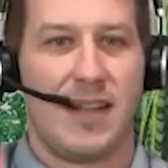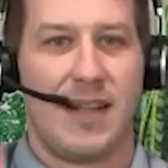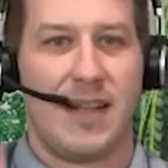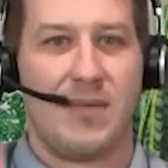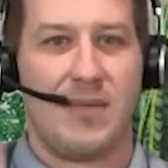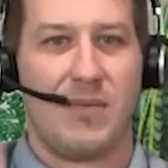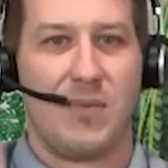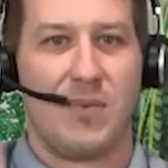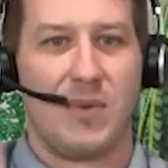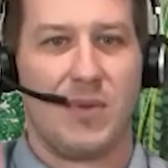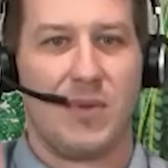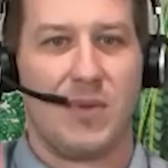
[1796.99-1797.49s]

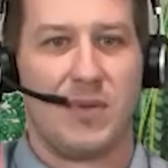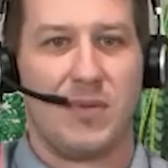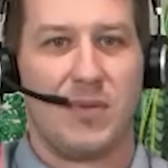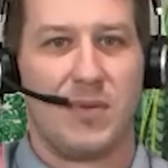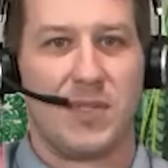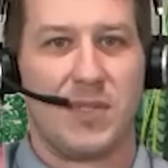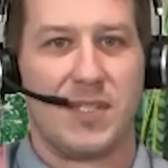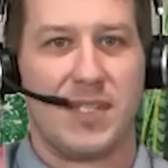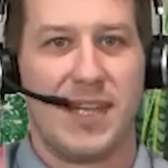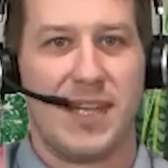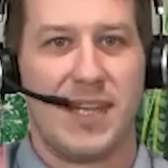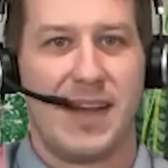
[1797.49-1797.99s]
that
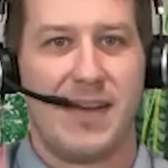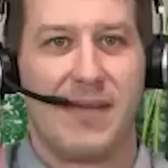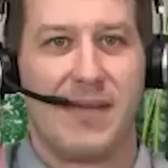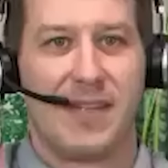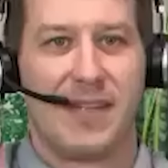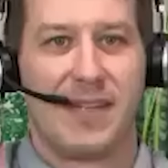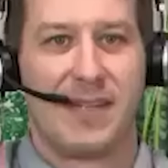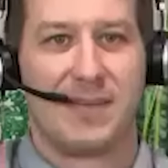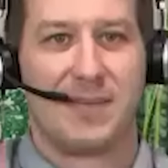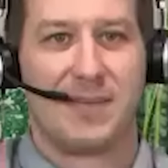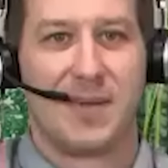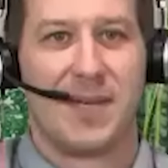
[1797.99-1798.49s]
we'll see how it
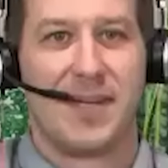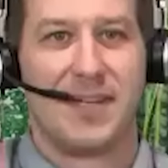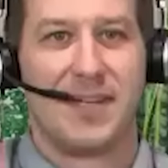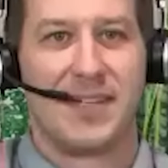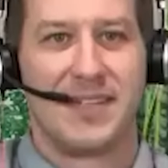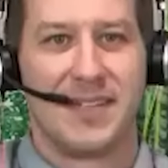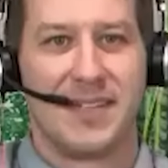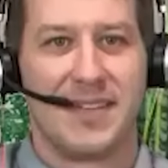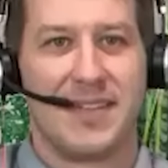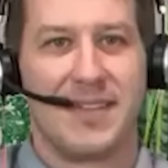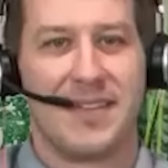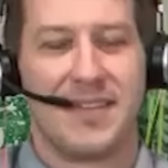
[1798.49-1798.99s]
takes
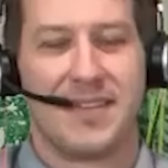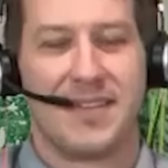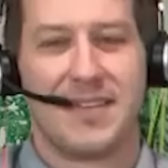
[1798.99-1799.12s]
place.